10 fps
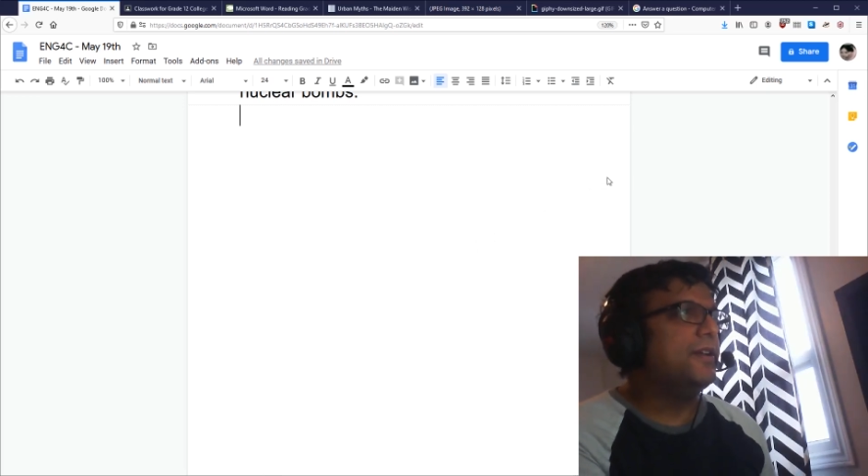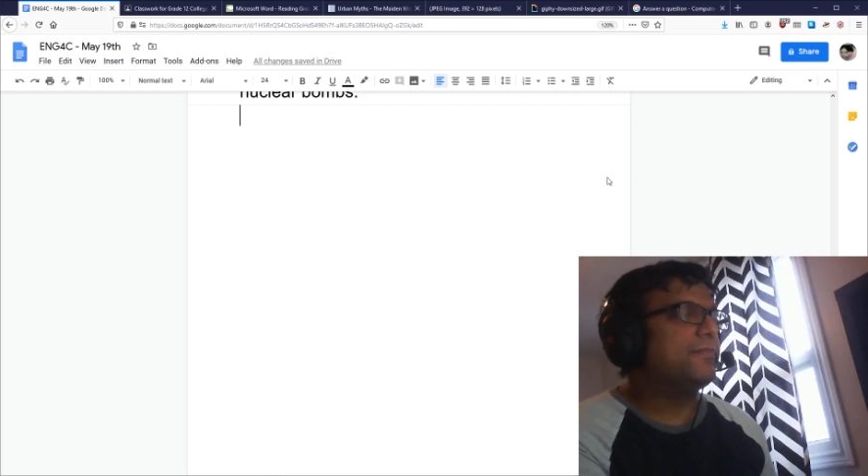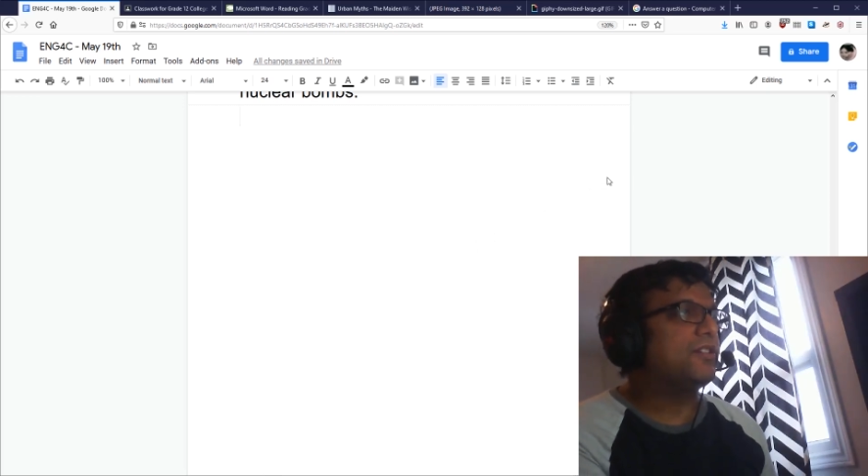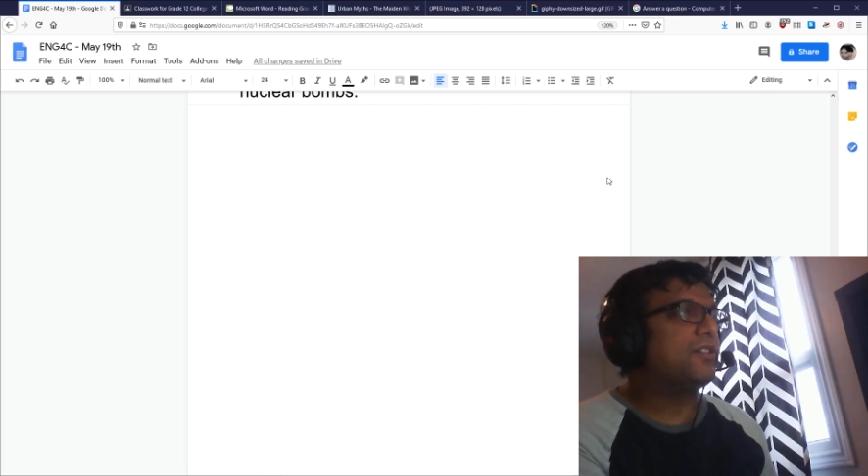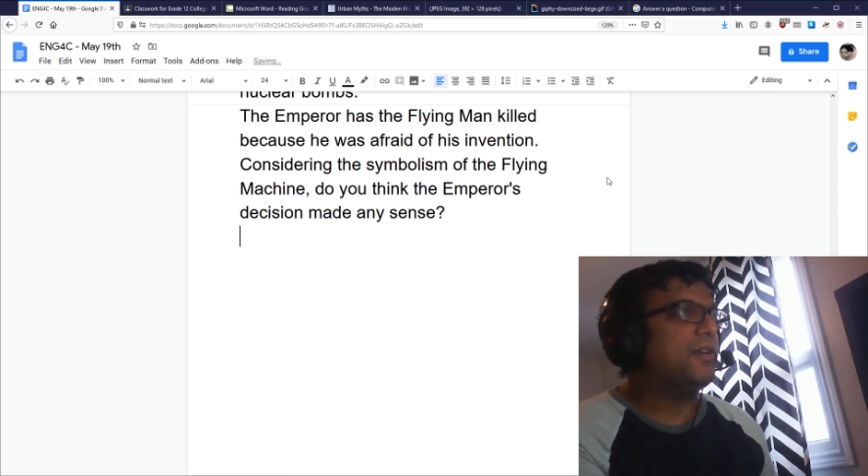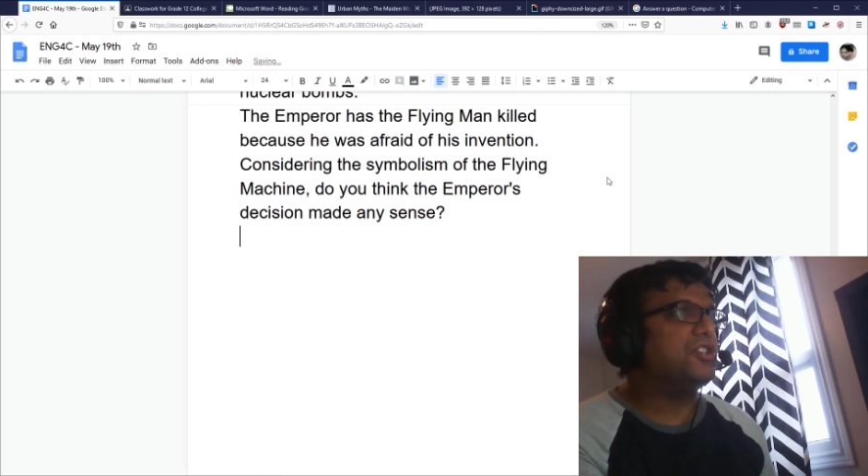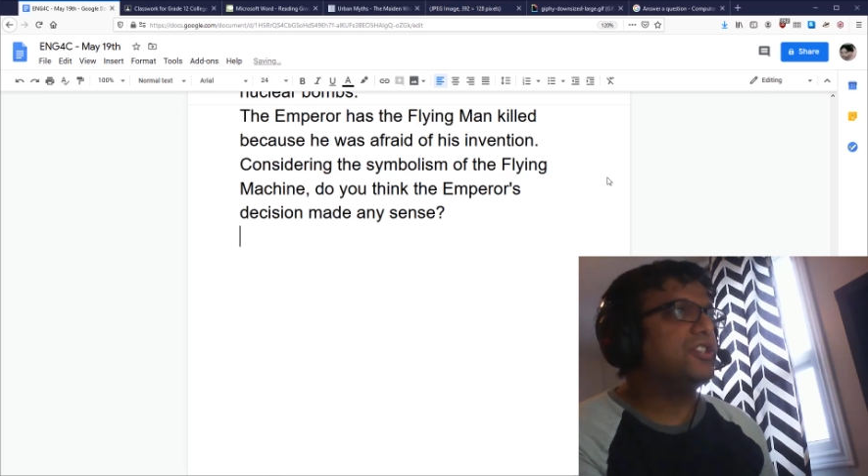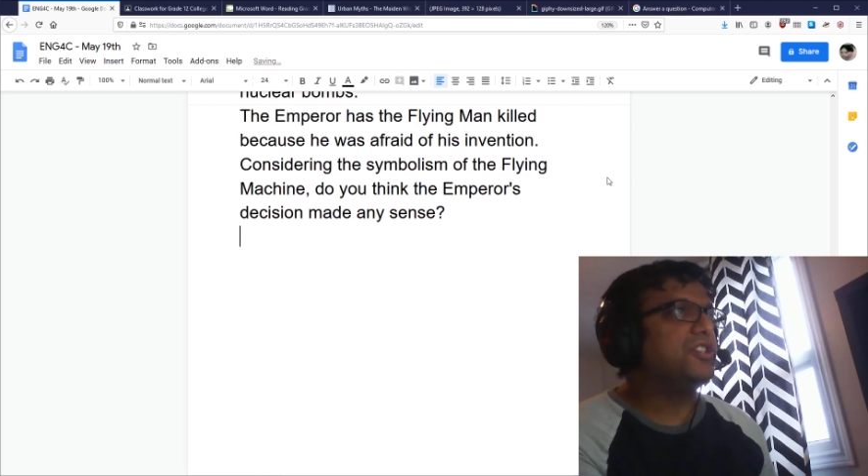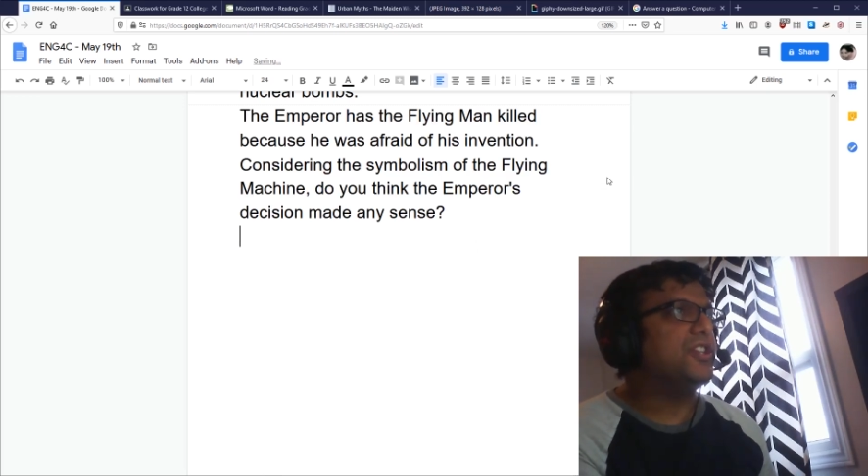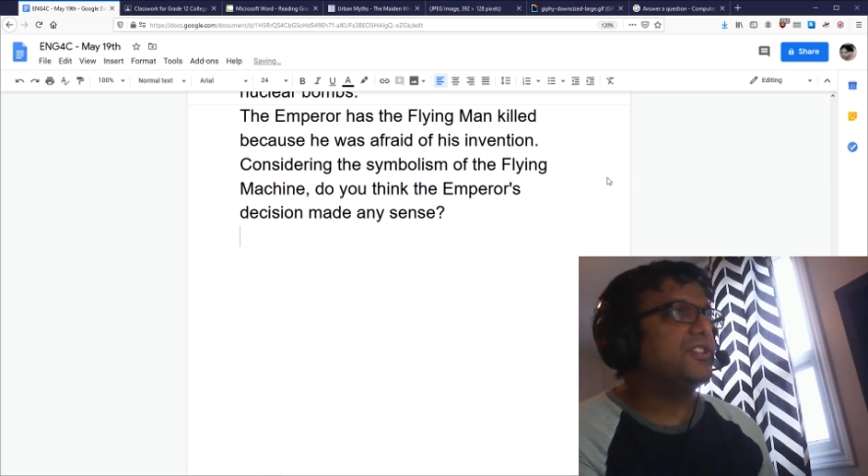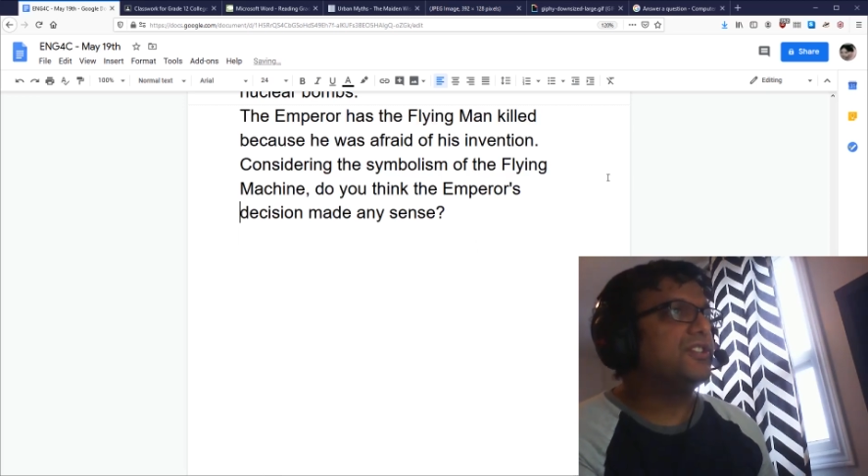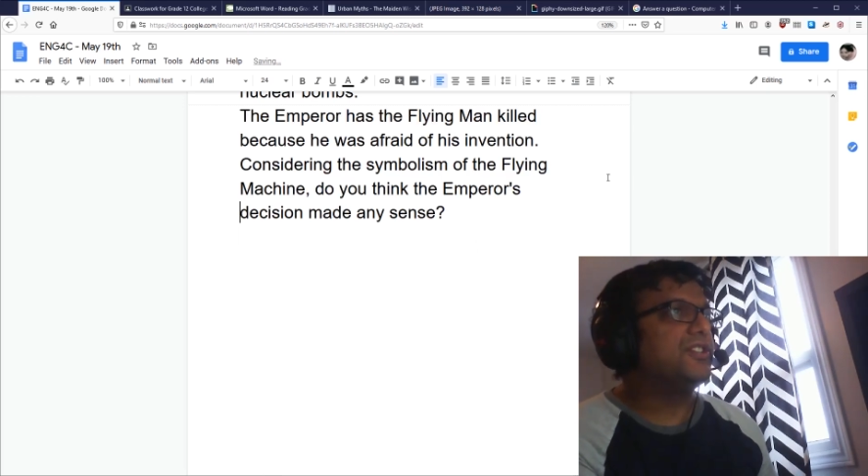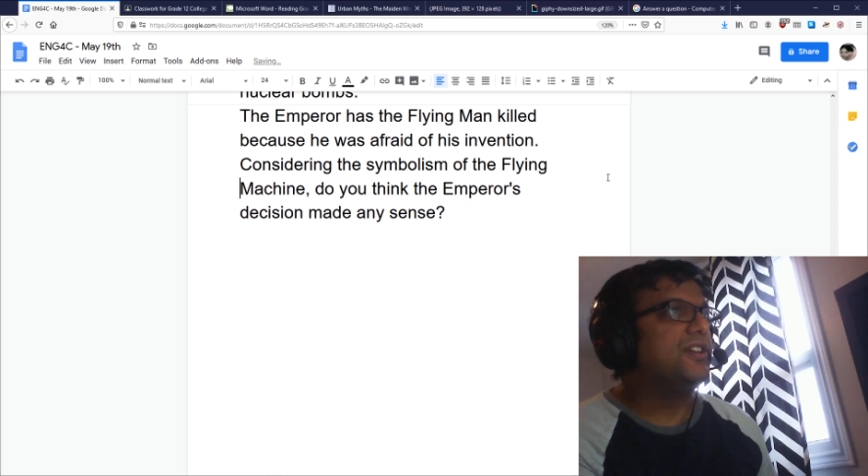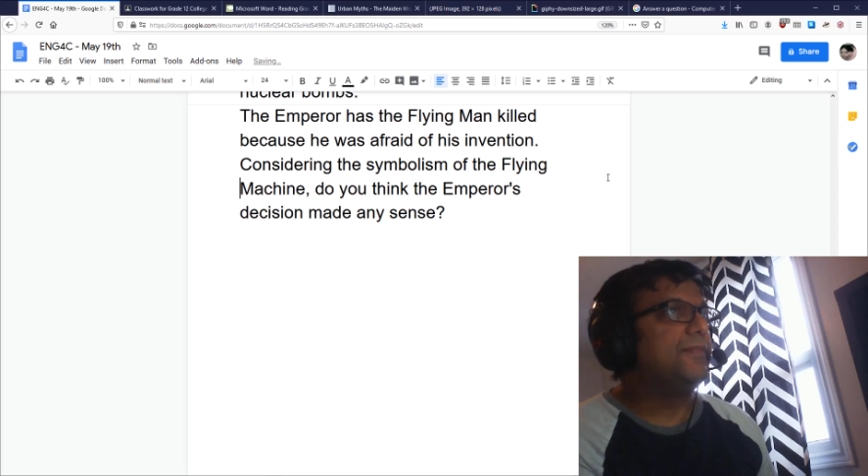But the question is this: